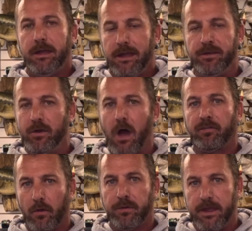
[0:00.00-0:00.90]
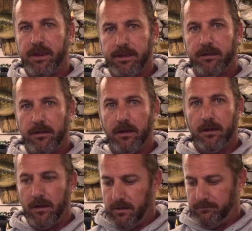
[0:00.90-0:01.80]
and you're also getting
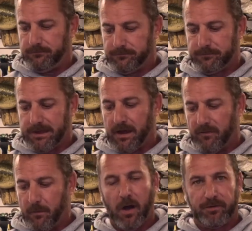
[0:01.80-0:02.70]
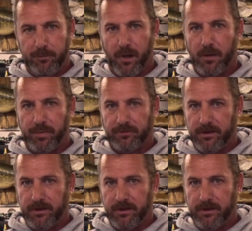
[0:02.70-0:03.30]
a kind of a multi-purpose.